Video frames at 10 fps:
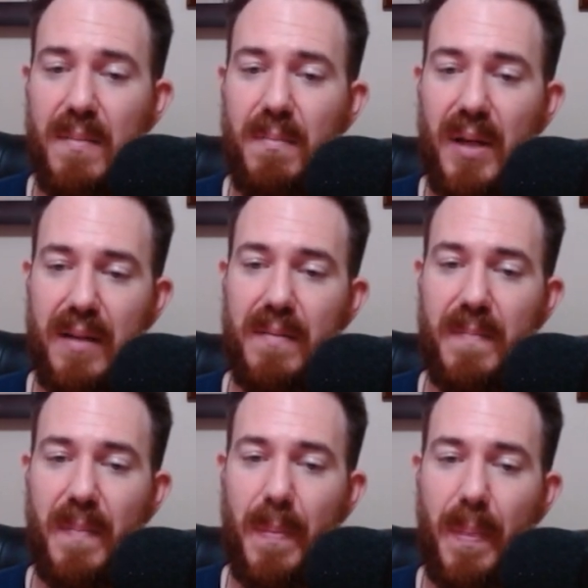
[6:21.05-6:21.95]
but
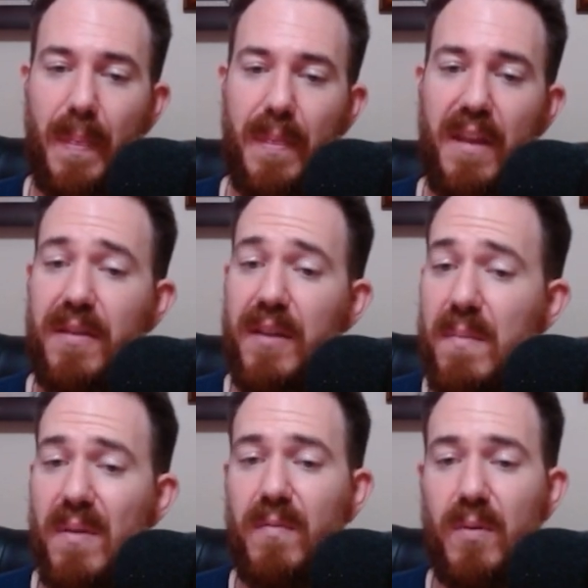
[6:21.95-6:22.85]
the
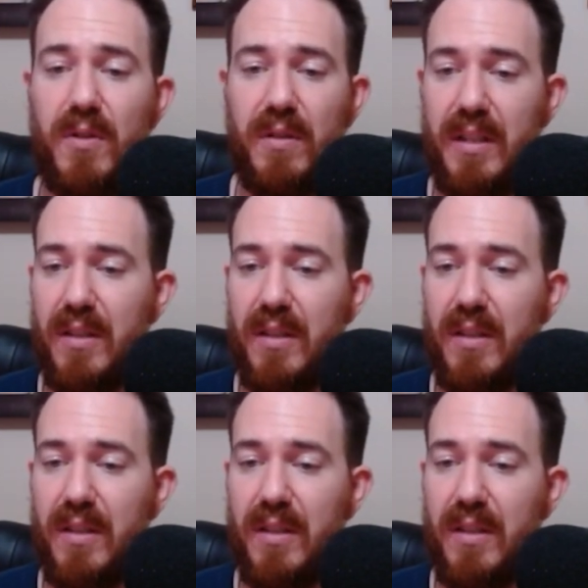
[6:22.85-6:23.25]
theme unfortunately